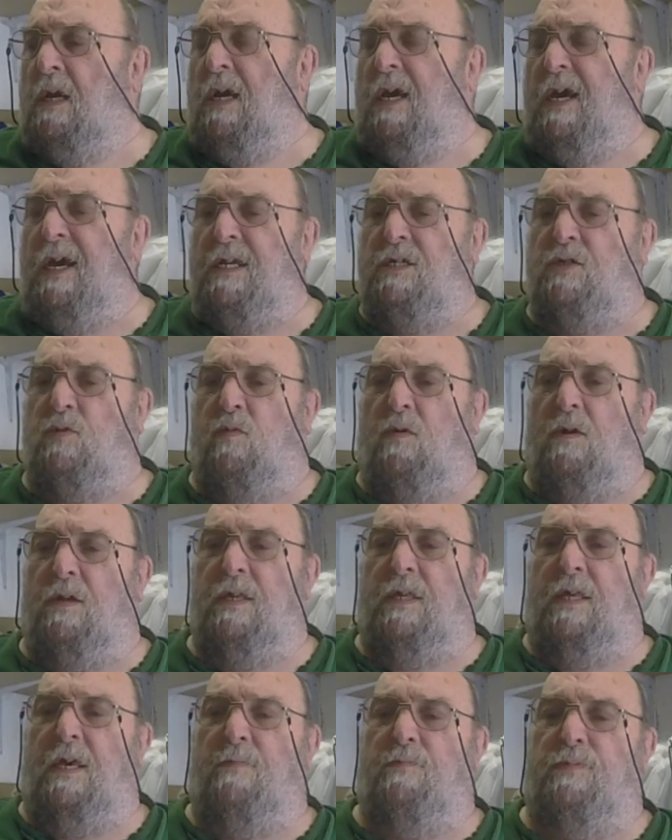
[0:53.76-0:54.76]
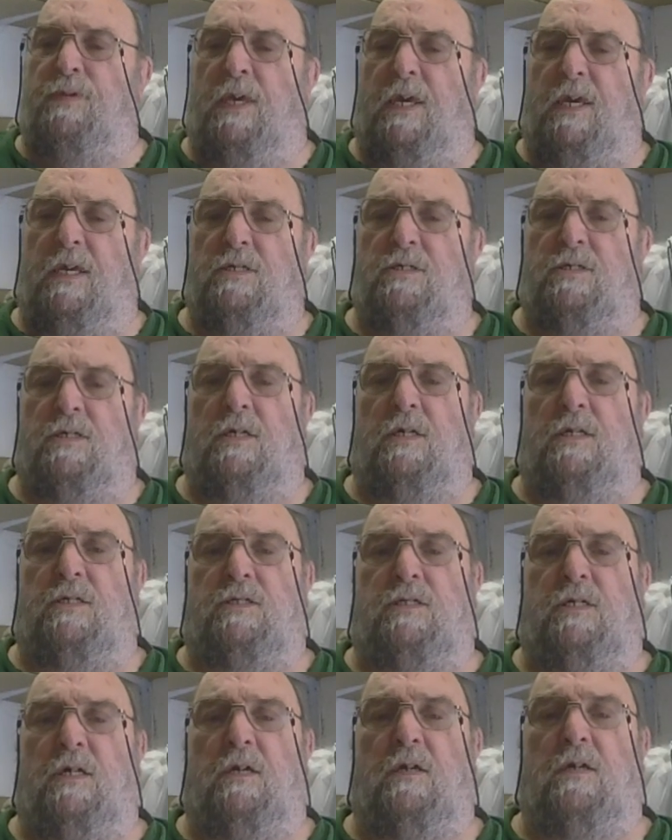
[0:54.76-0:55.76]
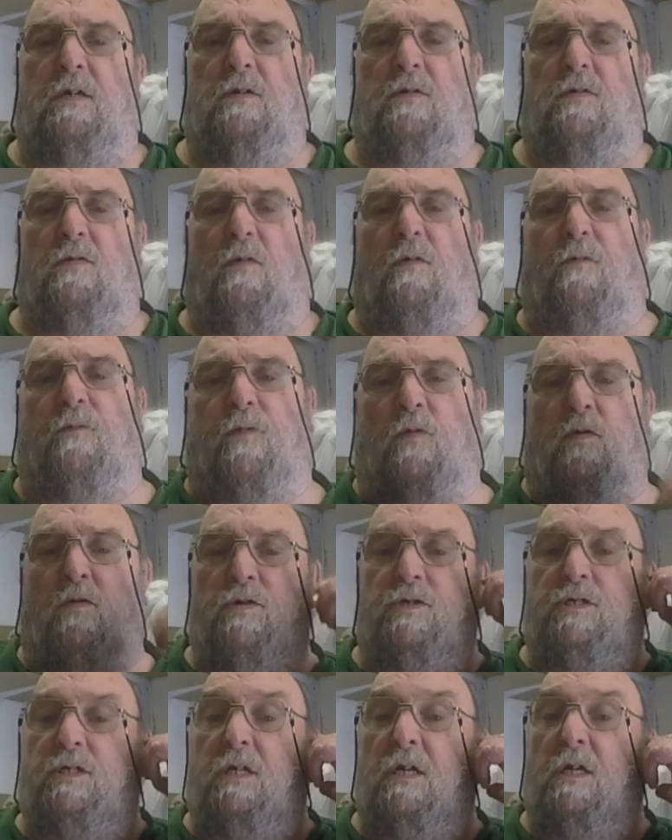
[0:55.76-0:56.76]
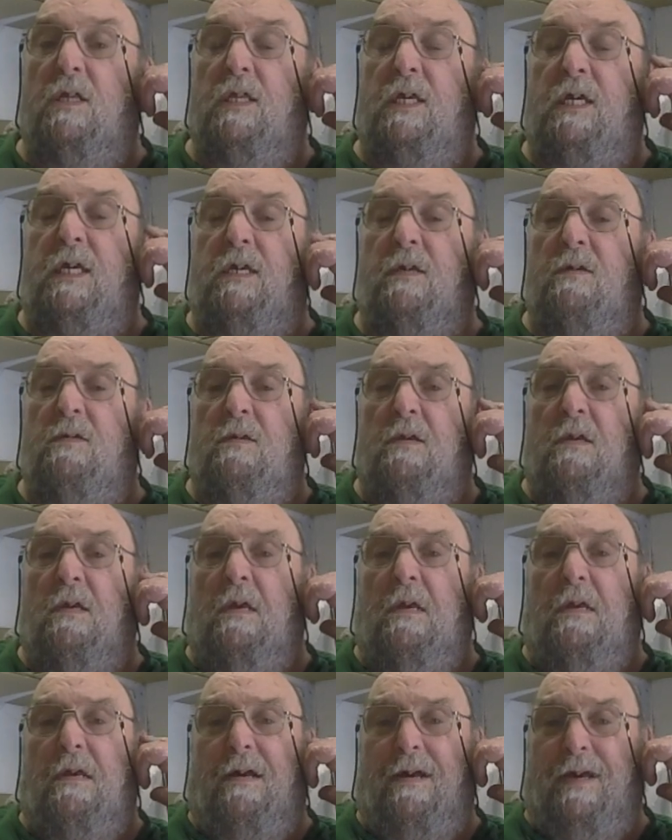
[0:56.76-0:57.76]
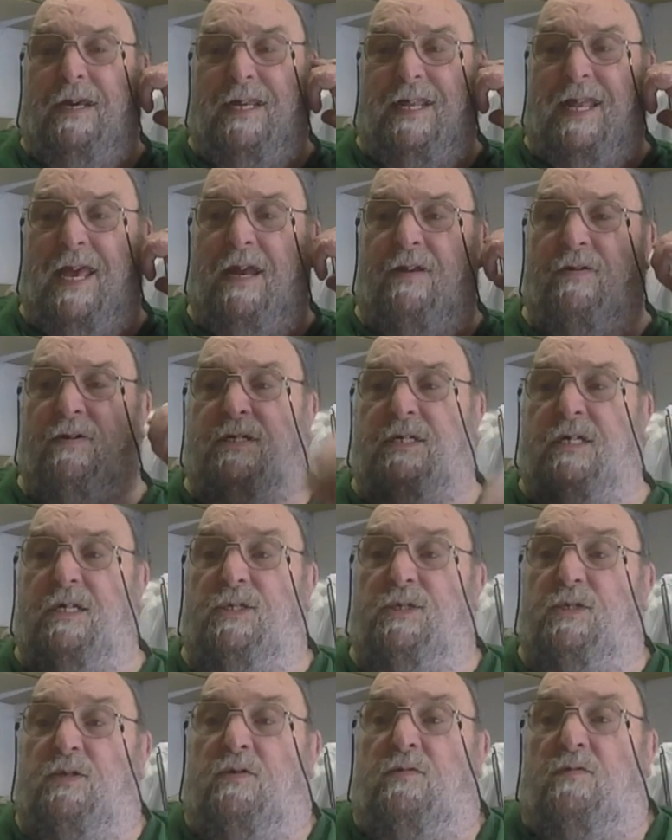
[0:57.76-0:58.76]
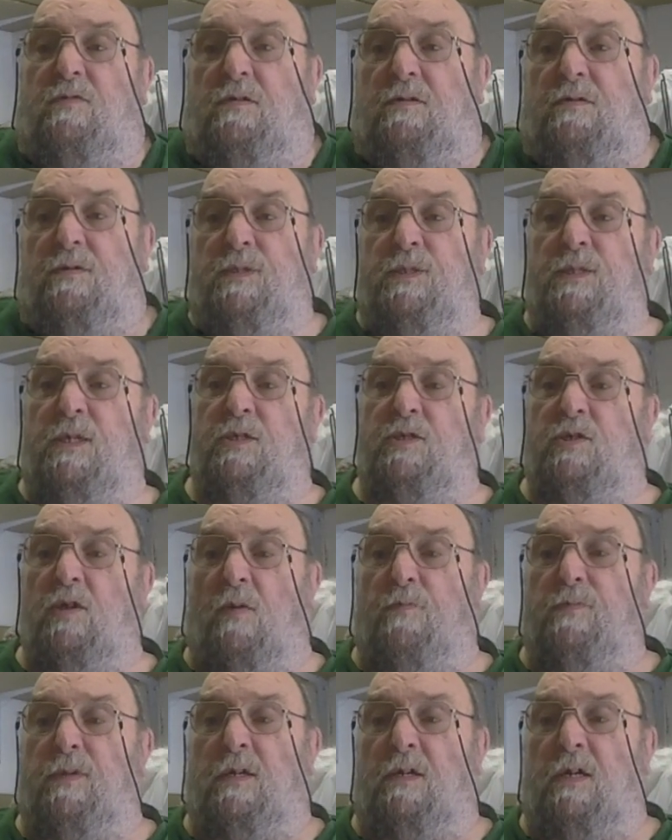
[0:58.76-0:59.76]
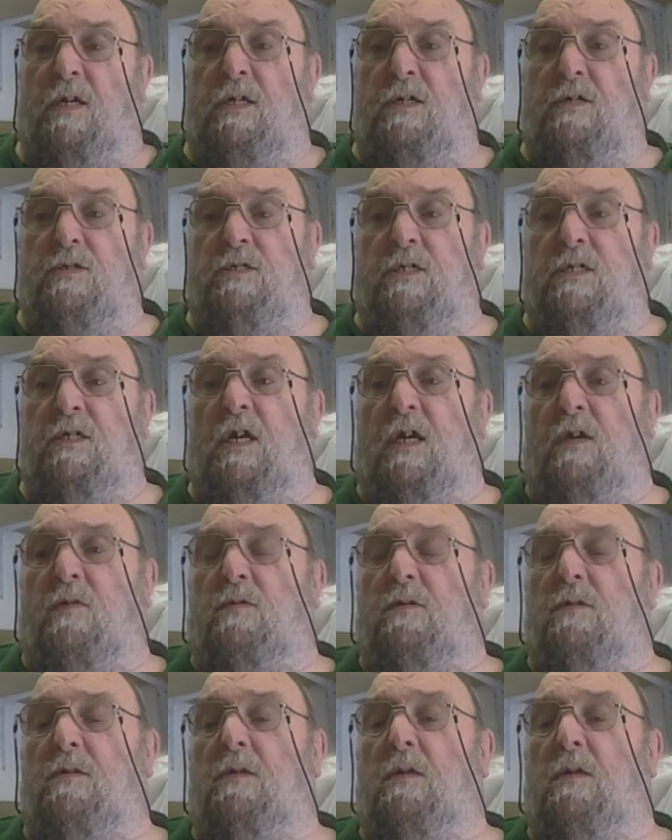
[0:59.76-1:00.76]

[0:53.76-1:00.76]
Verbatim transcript: It's one of them things that, uh, unfortunately, I inherited through the job that I used to do